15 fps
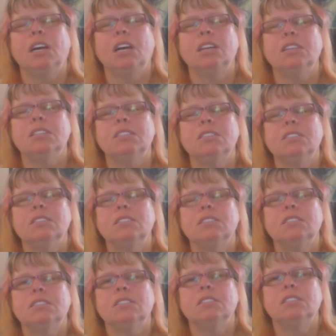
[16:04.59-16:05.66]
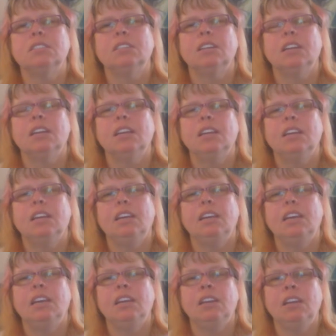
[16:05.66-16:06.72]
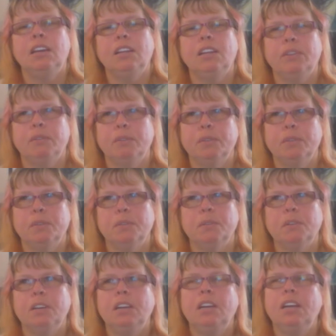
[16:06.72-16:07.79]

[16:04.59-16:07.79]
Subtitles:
eyes and not through